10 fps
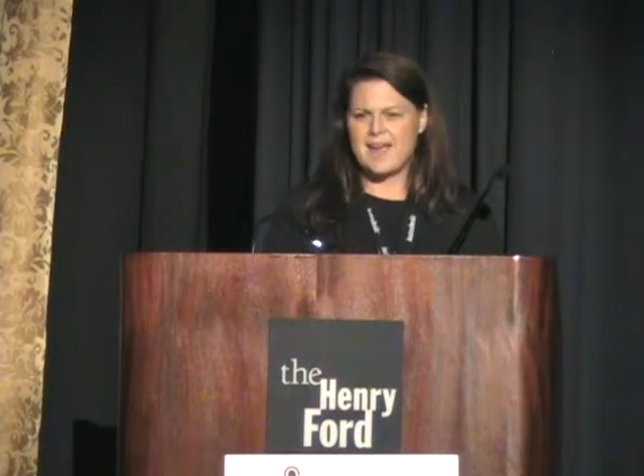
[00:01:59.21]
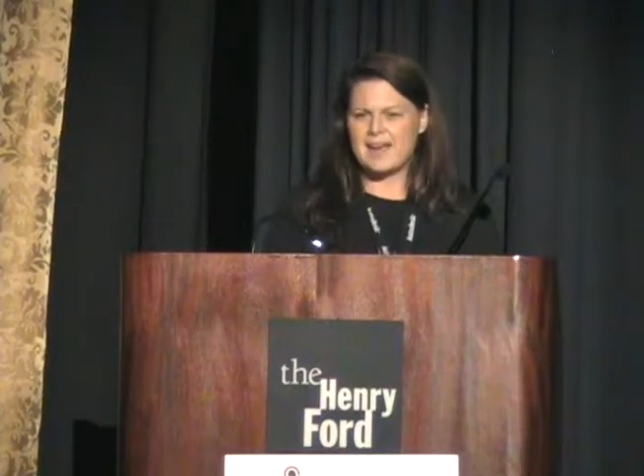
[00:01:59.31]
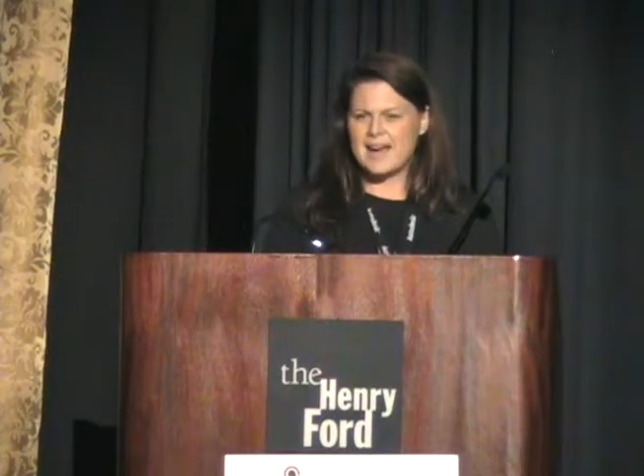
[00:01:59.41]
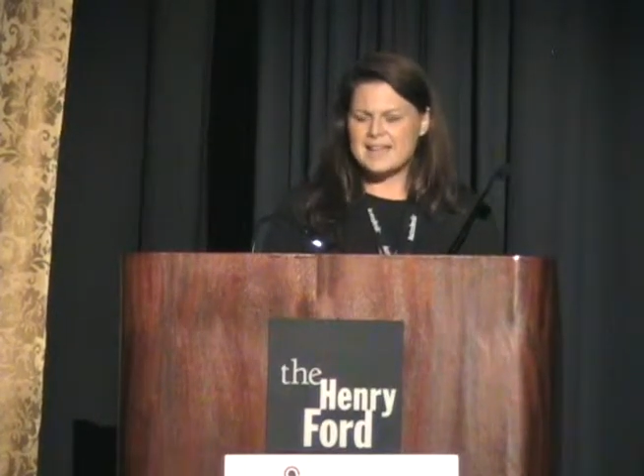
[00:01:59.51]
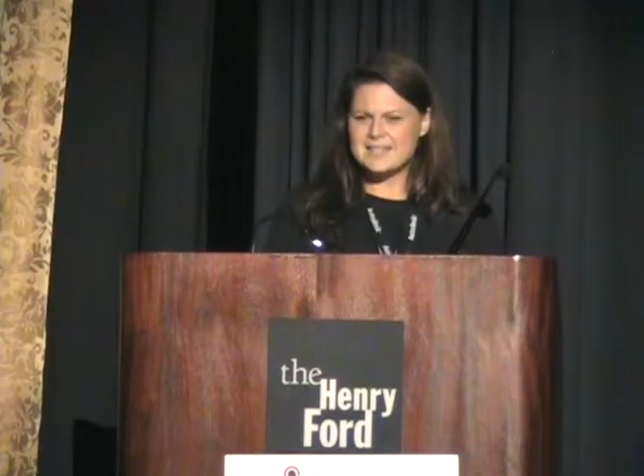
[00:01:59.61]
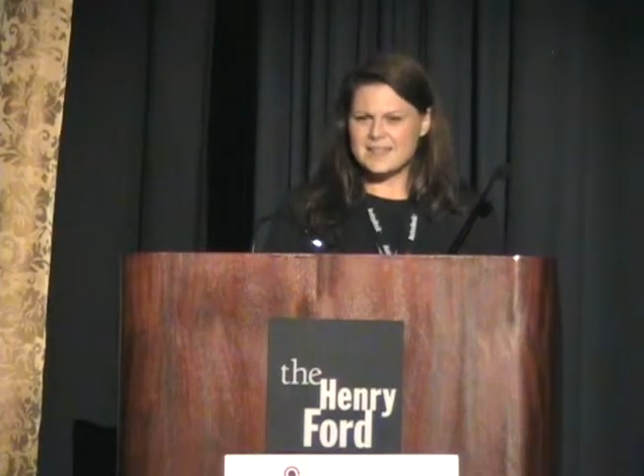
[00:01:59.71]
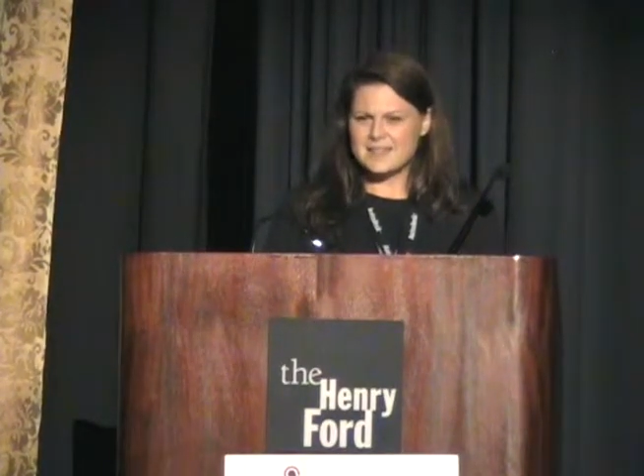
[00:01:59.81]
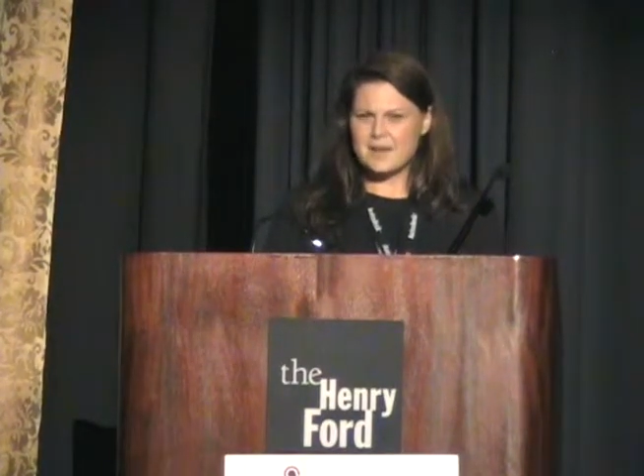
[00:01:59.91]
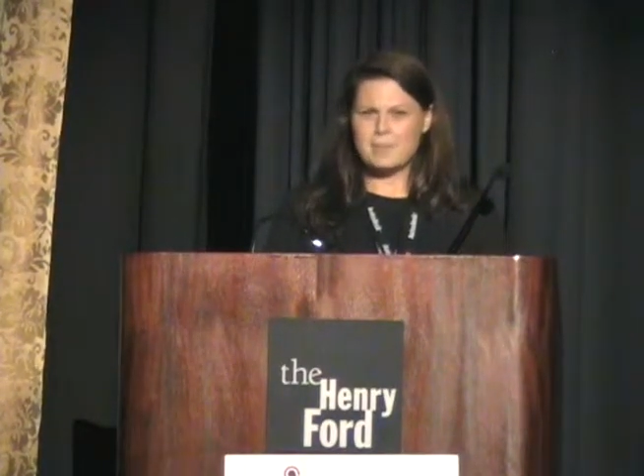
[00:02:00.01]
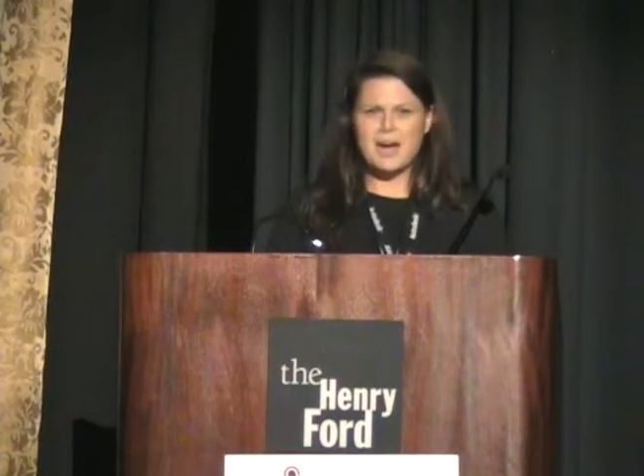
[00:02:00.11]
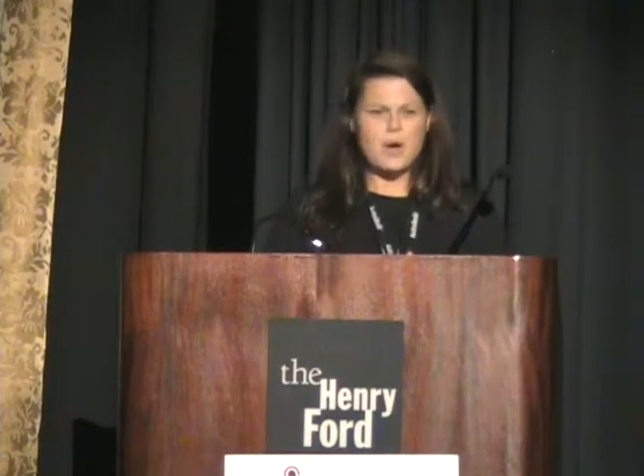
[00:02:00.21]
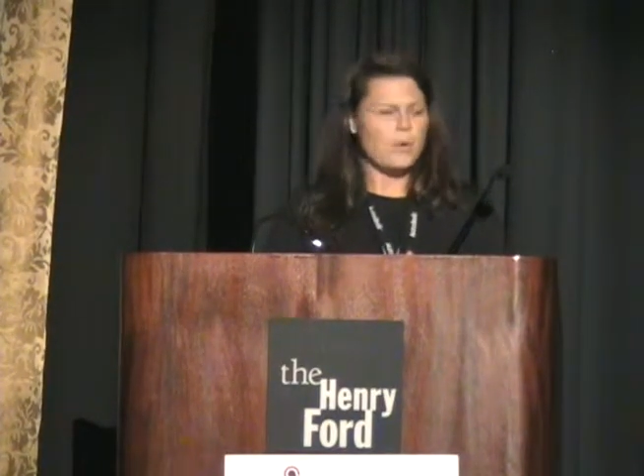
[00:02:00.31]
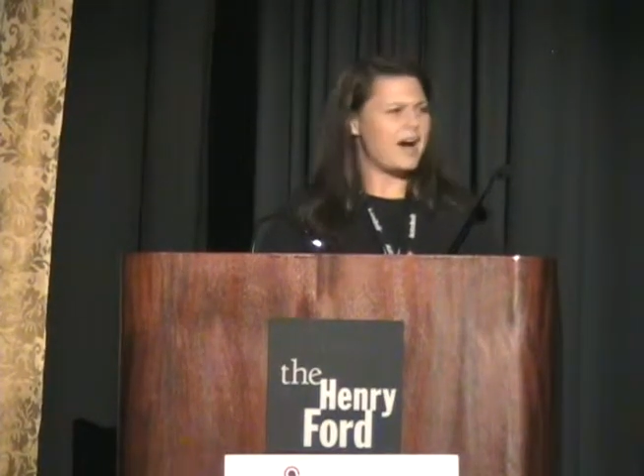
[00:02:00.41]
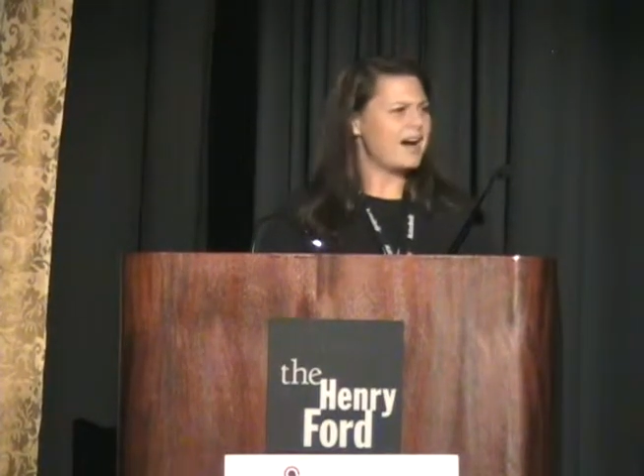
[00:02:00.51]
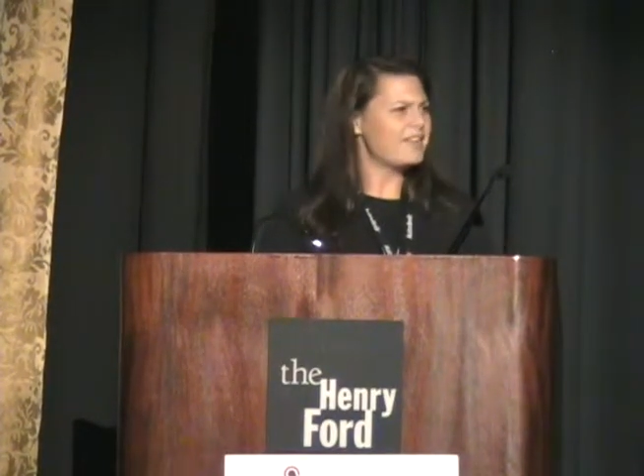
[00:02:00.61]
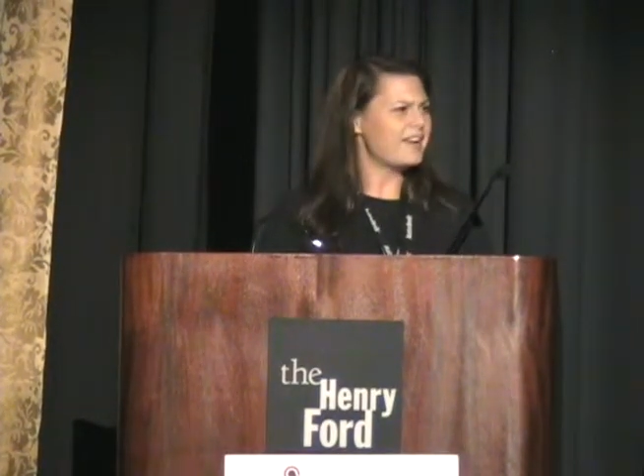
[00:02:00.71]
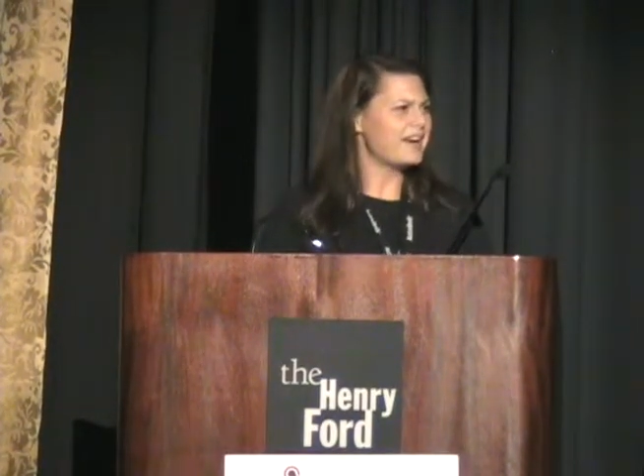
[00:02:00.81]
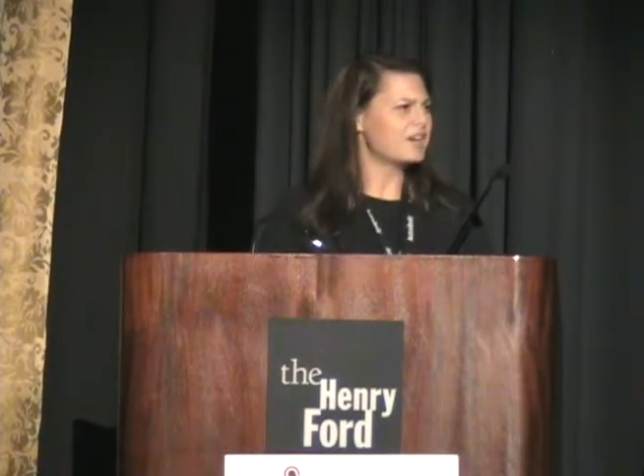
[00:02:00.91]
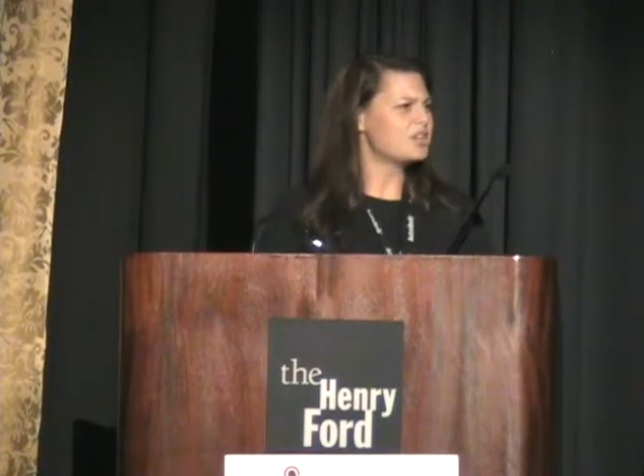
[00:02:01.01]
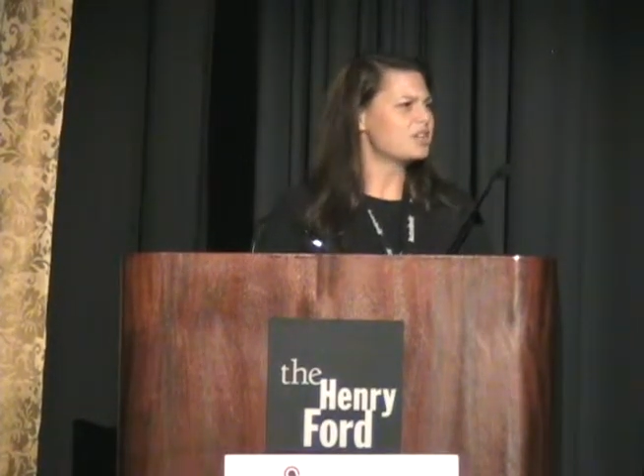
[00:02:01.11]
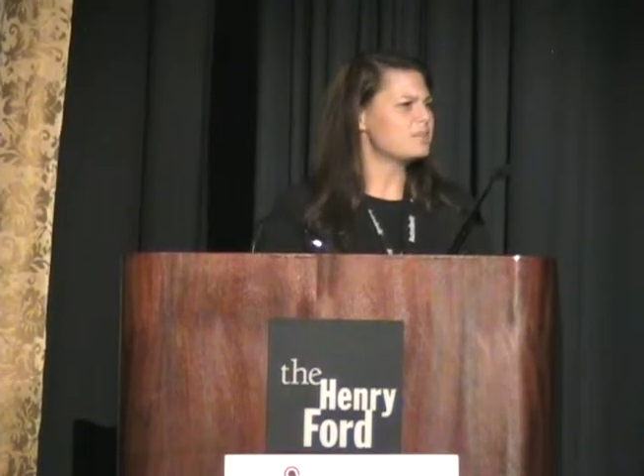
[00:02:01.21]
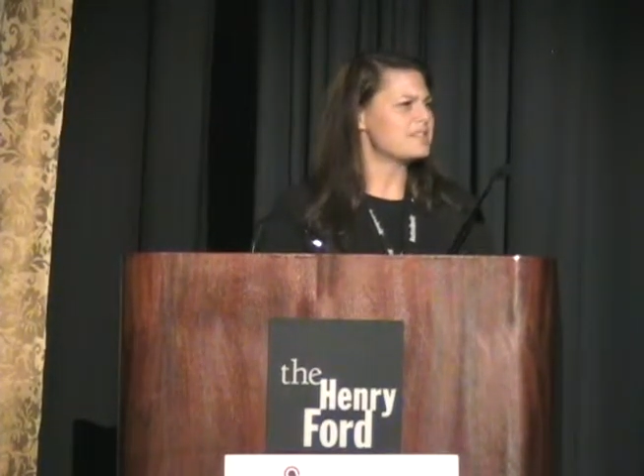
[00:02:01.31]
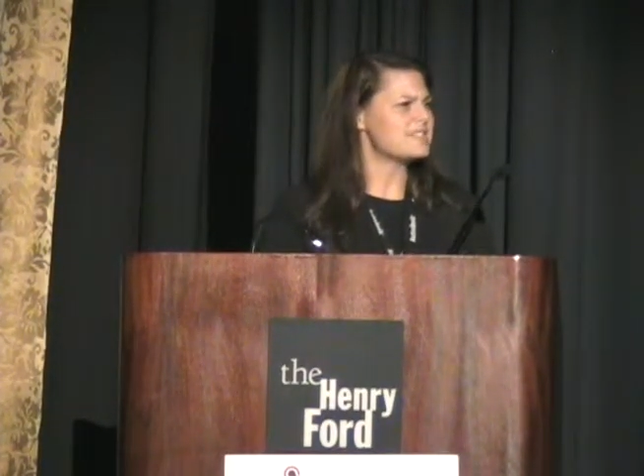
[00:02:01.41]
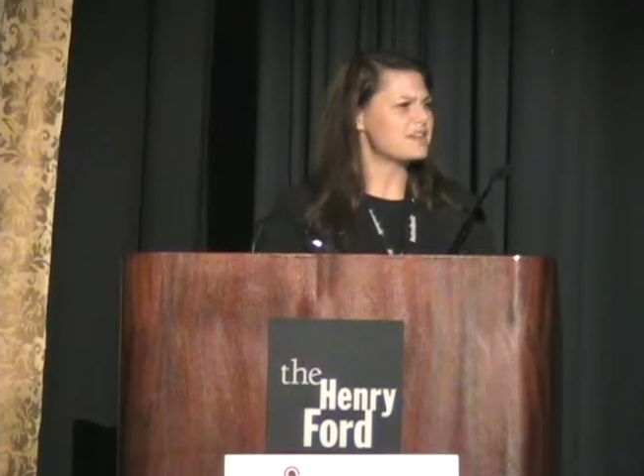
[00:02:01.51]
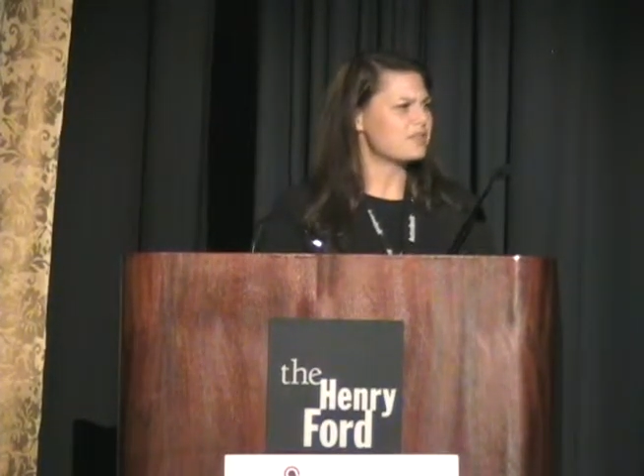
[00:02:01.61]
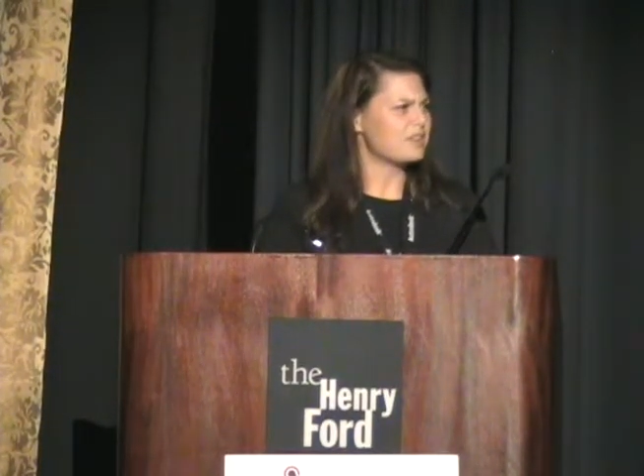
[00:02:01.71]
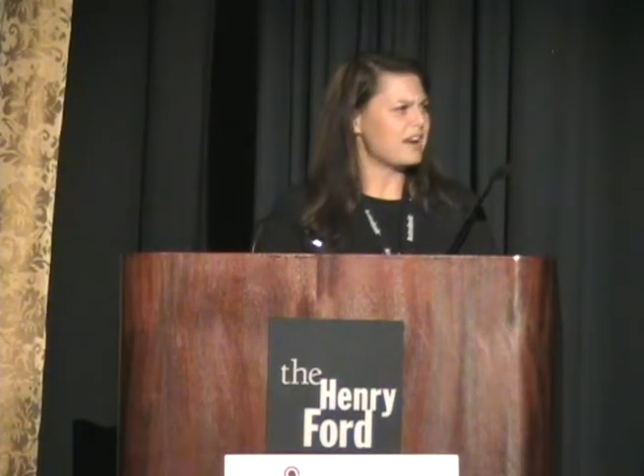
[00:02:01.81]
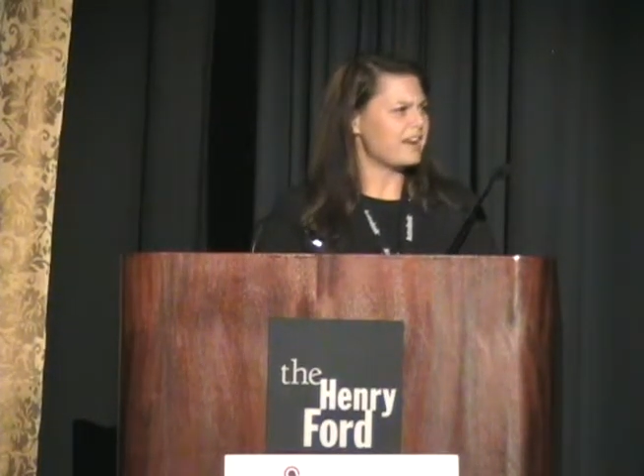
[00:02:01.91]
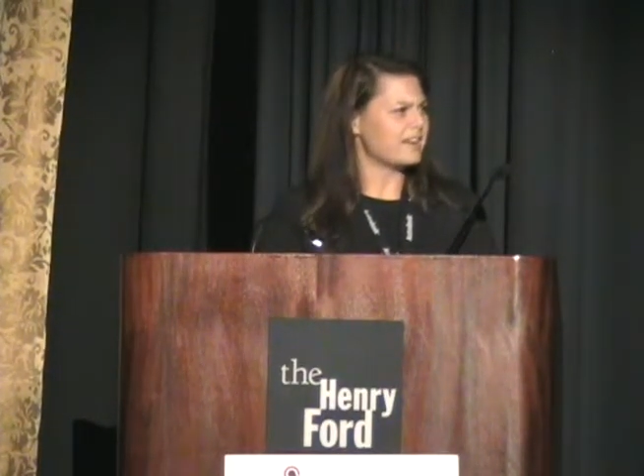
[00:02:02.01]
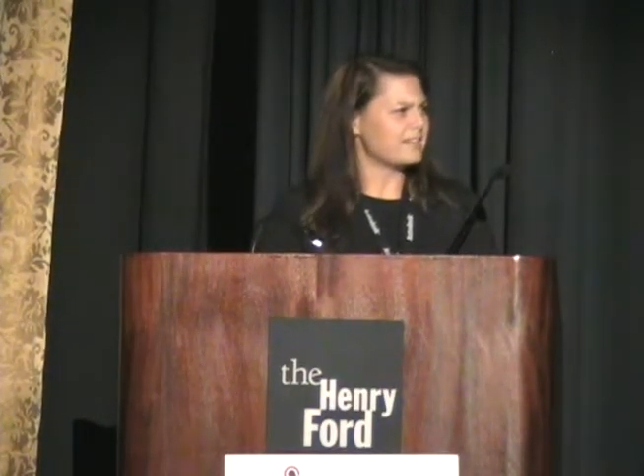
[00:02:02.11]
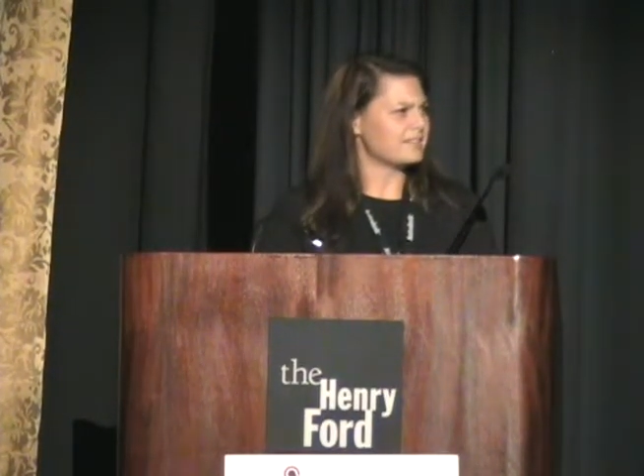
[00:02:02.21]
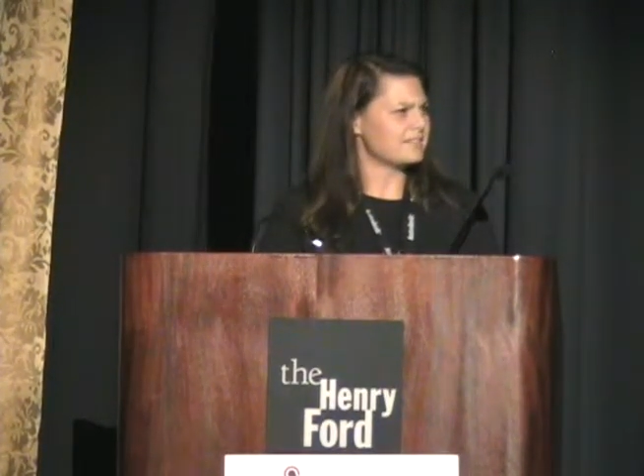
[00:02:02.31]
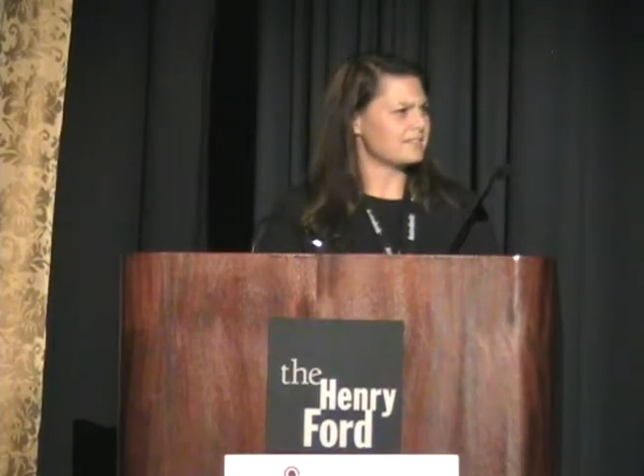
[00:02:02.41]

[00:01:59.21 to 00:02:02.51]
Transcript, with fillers: And I tell them, well, how the heck are you going to be self-reliant?